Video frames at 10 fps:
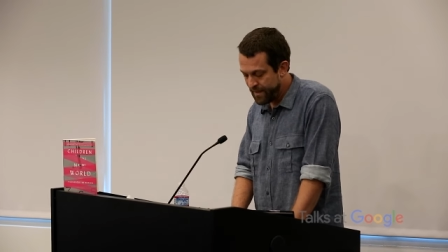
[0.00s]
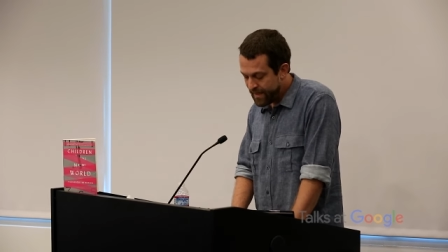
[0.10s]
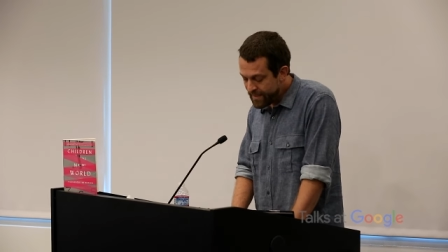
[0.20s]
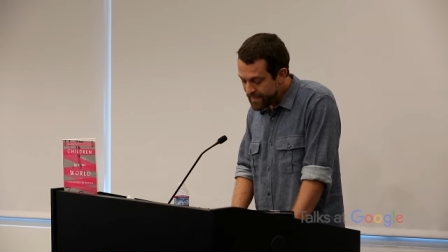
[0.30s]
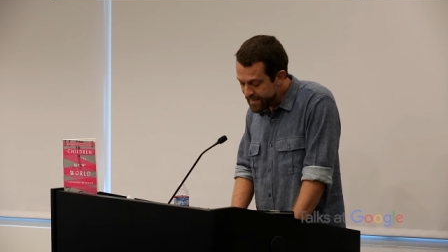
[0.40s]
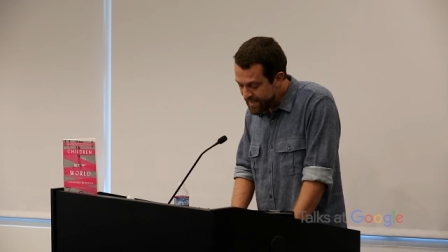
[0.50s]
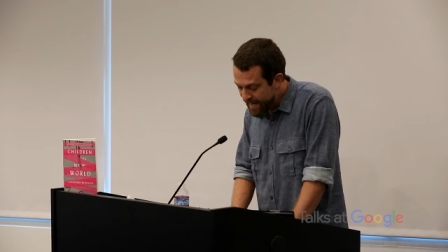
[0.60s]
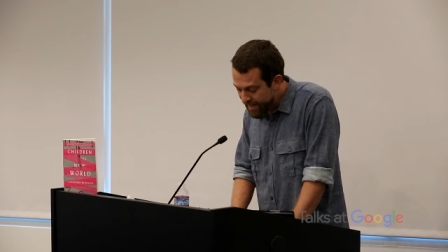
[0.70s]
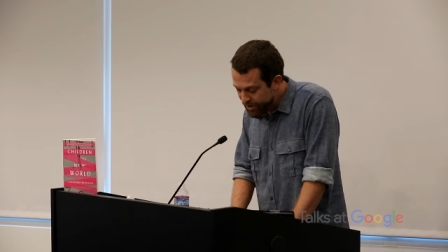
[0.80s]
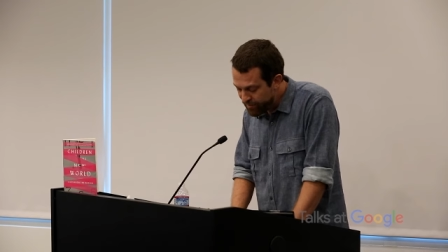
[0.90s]
It's the
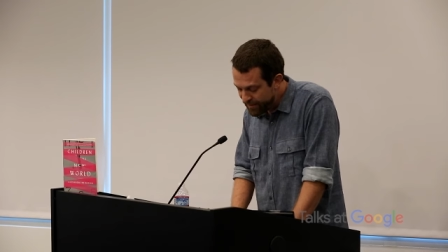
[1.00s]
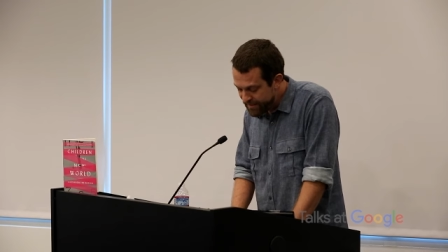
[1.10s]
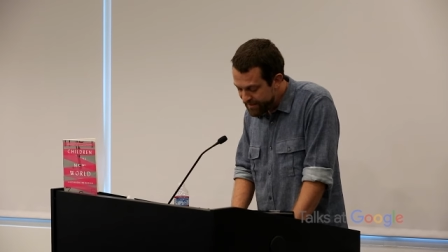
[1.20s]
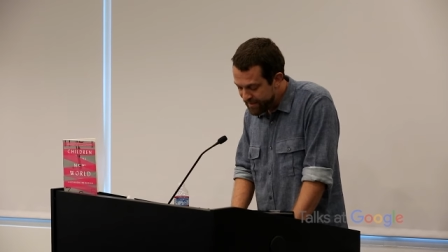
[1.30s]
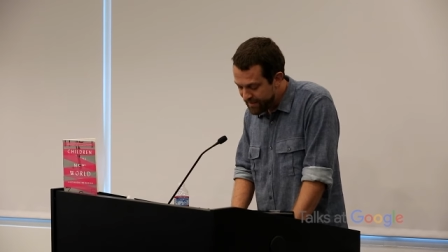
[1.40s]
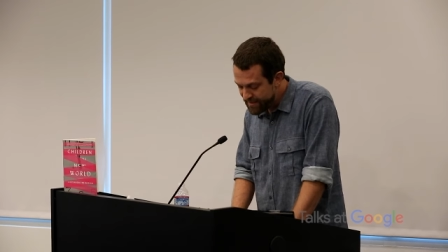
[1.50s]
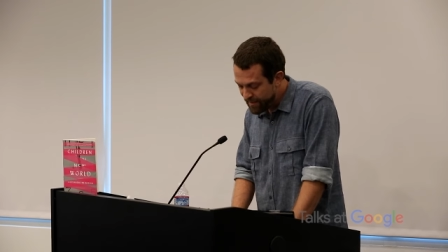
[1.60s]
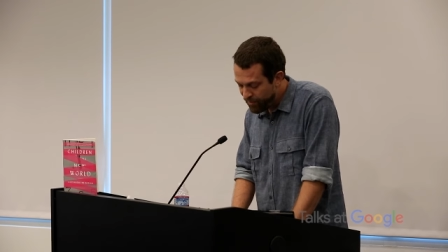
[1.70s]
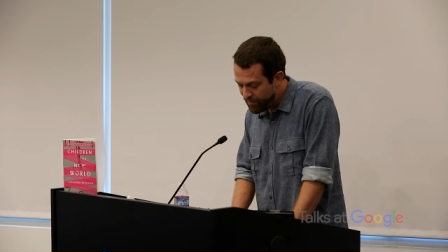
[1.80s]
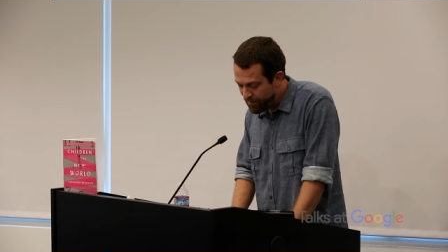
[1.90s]
intangible details that
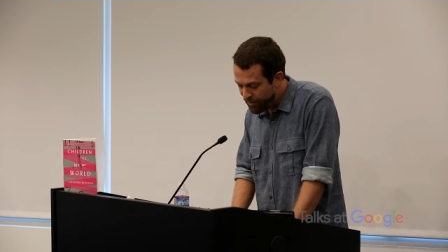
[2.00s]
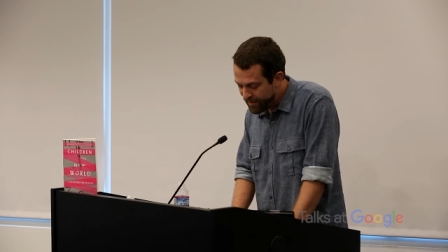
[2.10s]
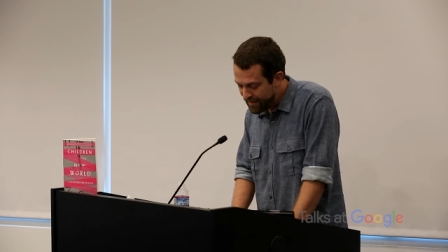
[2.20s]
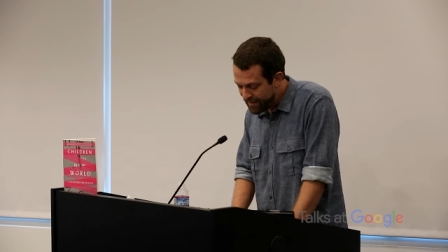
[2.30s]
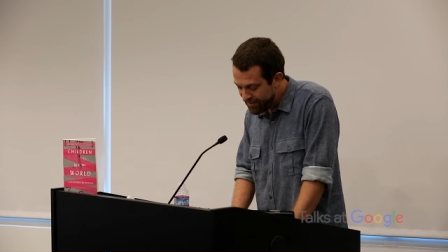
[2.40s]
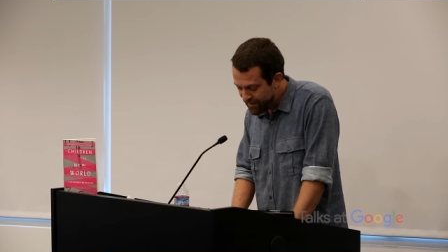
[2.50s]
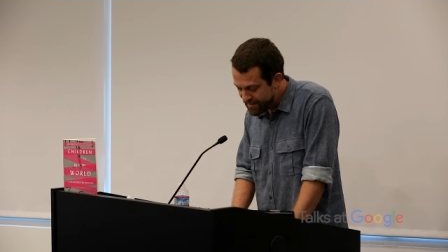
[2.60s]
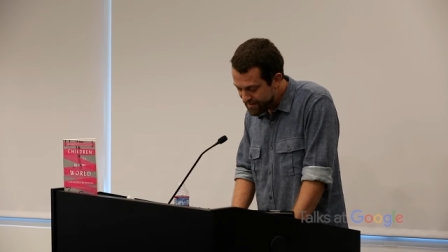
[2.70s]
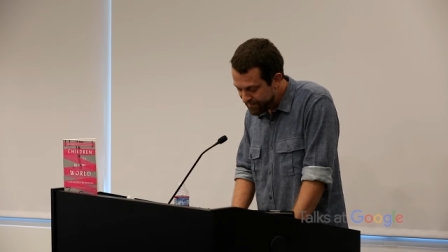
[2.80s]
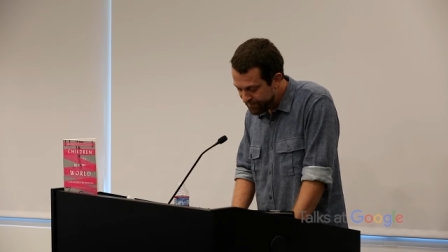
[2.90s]
I remember the
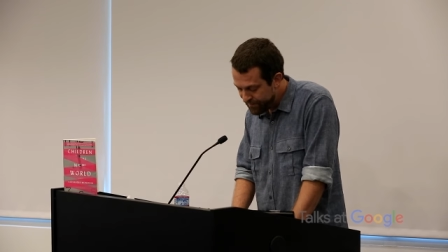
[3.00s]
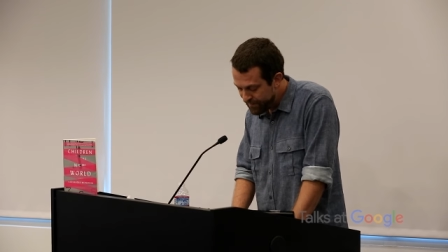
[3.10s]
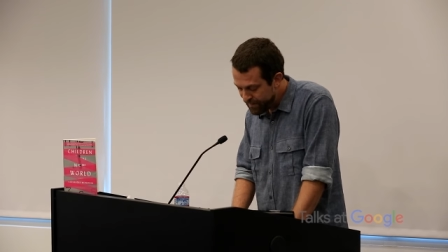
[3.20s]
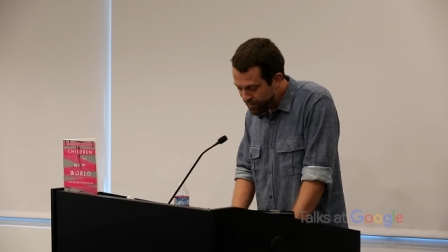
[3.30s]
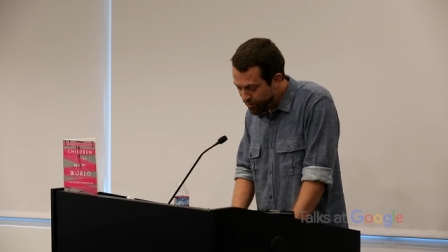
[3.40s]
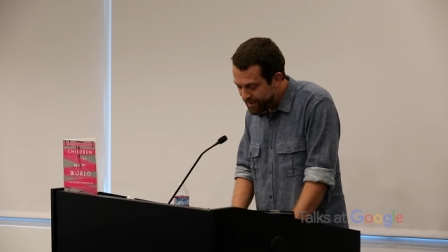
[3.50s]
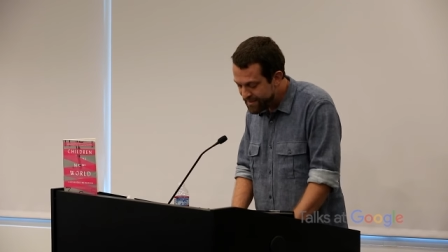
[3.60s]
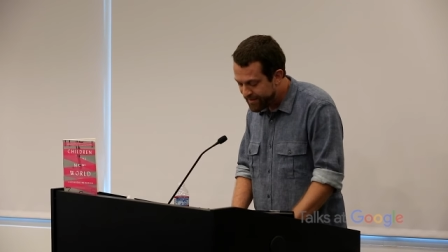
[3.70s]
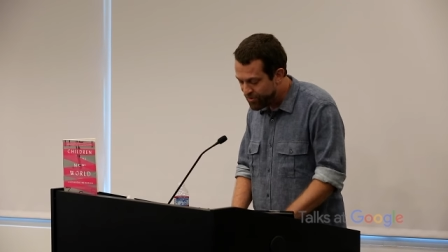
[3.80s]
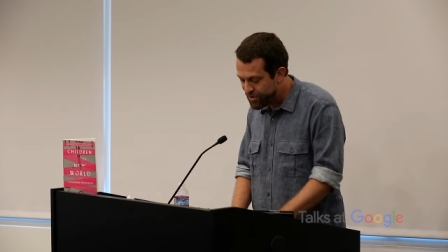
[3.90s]
clearest, the ones
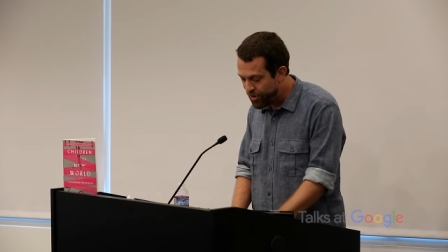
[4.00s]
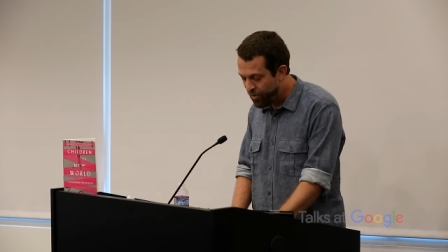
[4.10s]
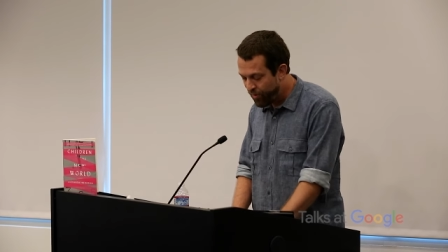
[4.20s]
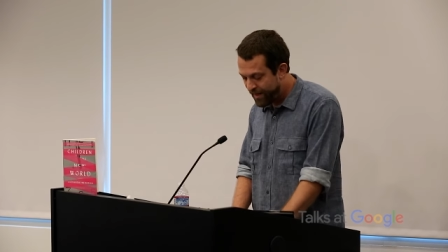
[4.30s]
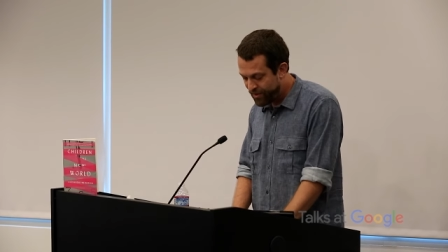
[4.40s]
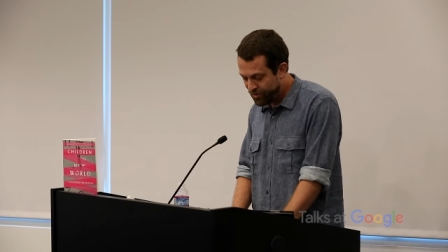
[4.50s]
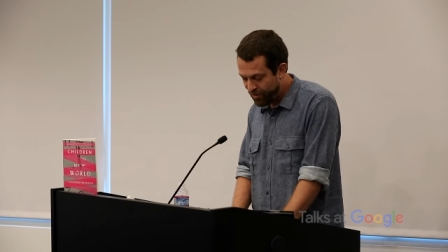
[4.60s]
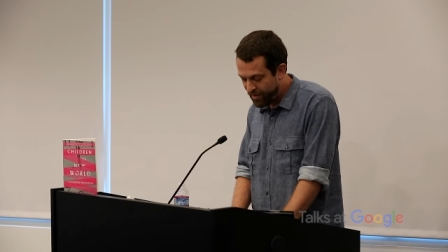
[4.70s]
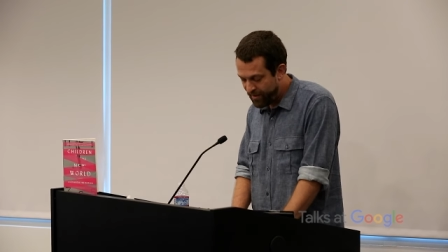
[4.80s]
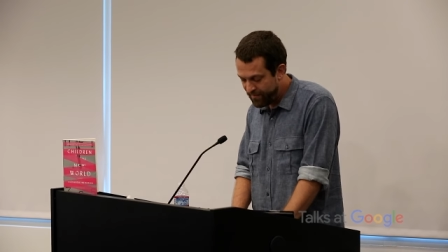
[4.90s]
that there's no way to
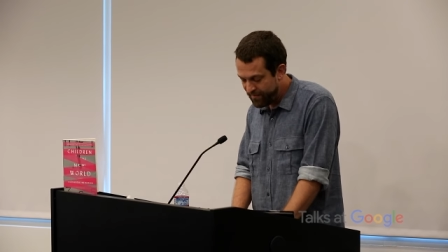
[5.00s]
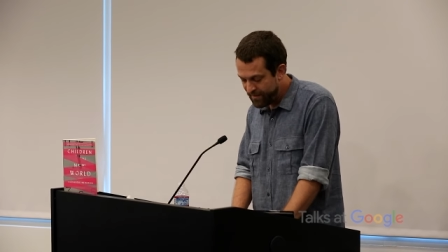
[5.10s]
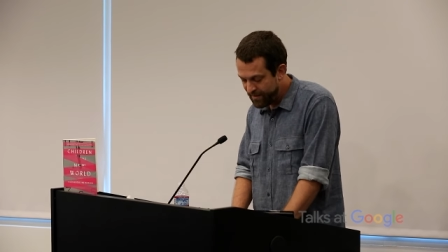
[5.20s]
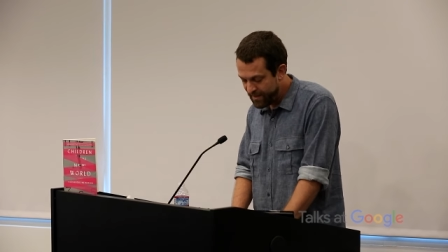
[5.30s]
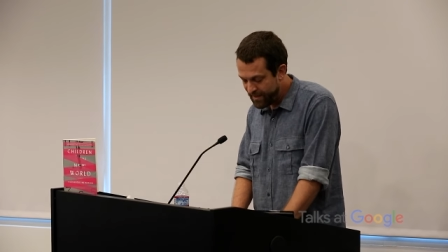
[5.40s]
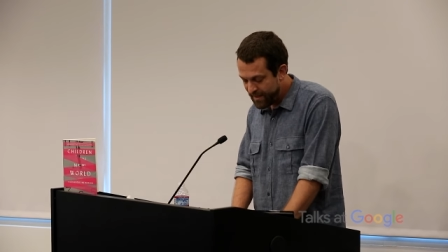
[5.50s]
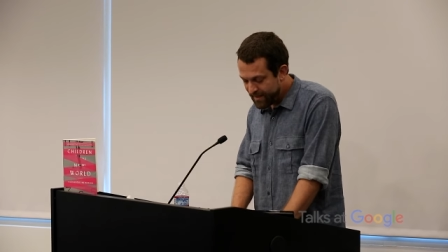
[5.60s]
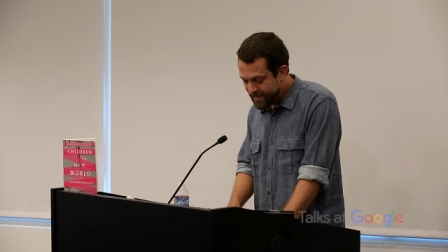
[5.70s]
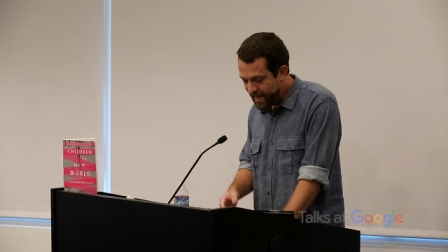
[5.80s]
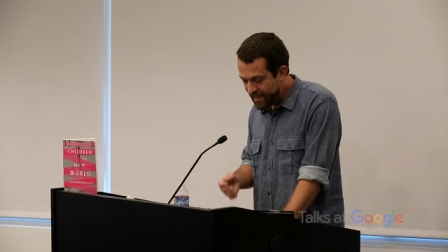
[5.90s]
draw.
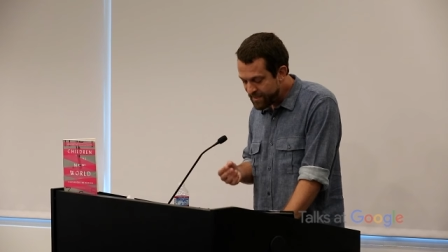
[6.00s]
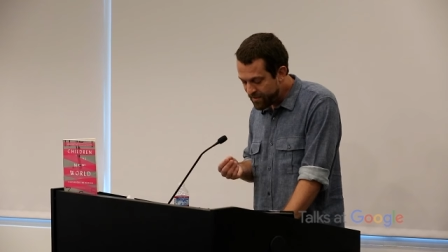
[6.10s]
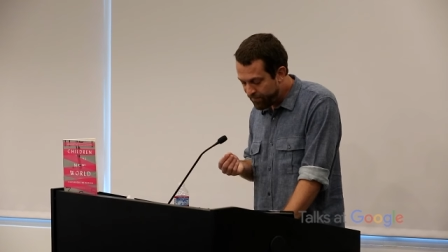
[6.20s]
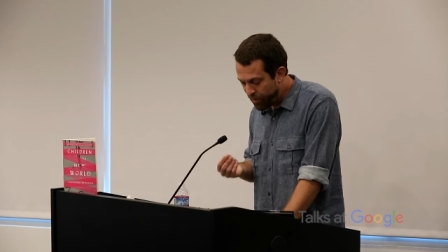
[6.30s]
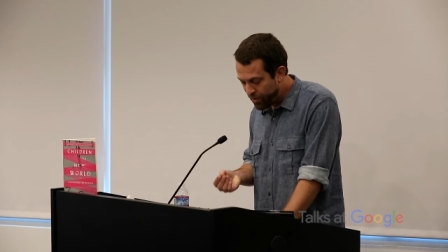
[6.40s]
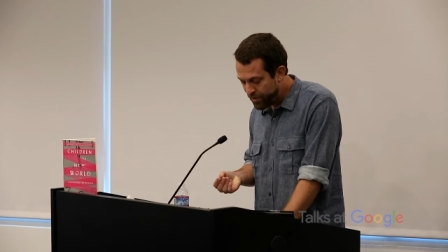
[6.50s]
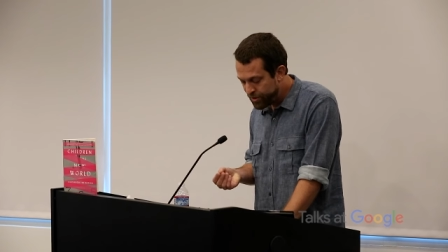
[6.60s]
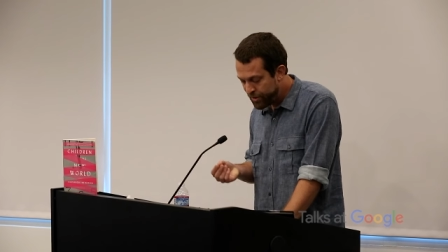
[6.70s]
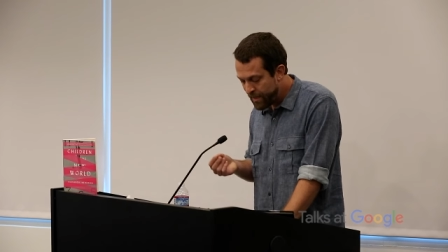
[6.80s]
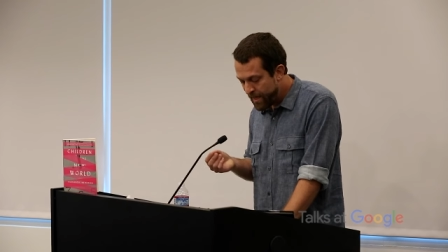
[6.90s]
The taste of
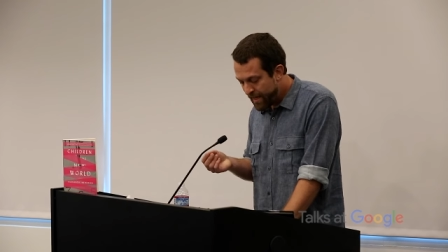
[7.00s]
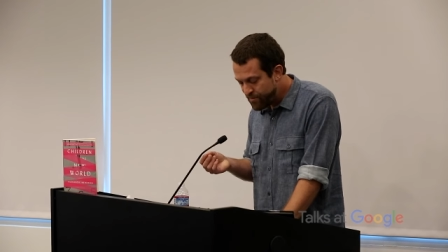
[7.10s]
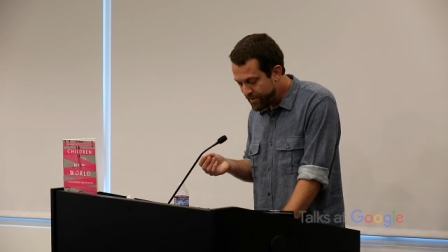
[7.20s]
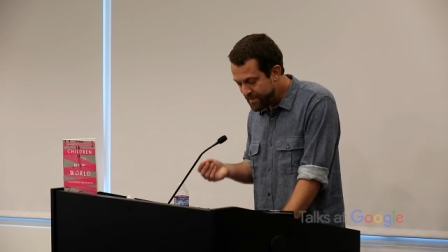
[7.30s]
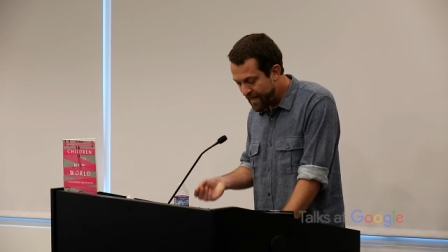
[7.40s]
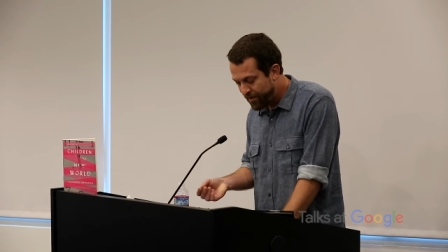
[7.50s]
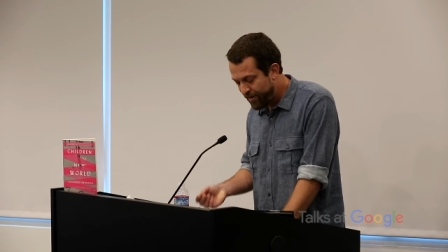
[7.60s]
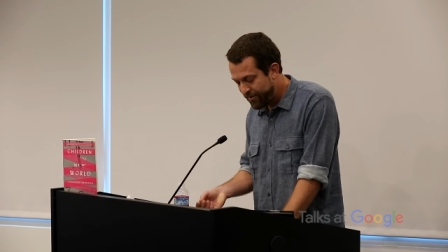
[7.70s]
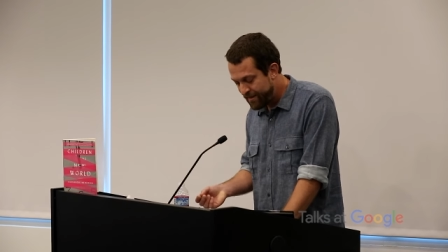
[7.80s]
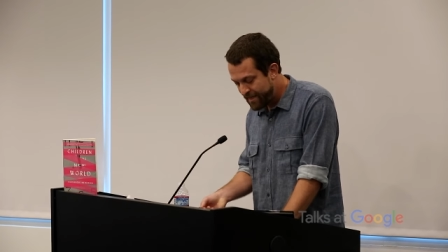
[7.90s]
perch as we sat
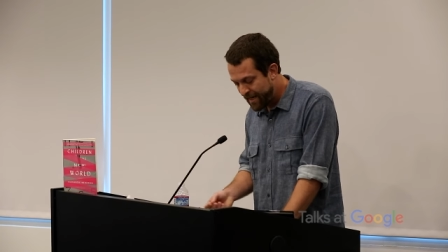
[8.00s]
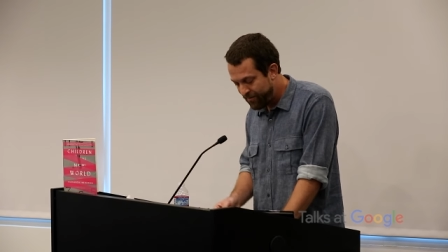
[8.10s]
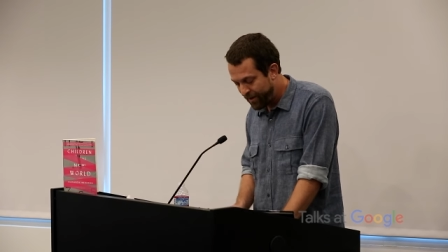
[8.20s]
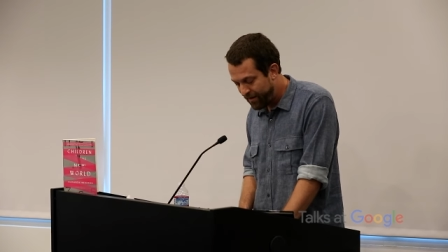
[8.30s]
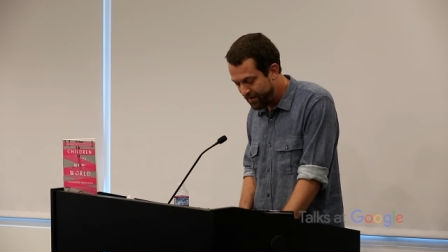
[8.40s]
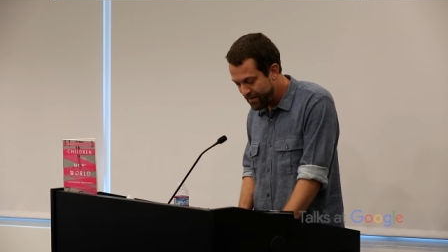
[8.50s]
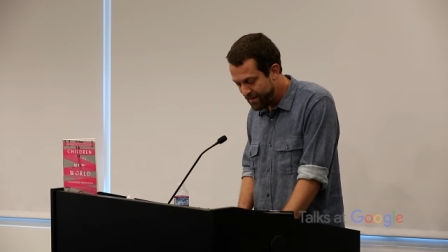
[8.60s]
around the table,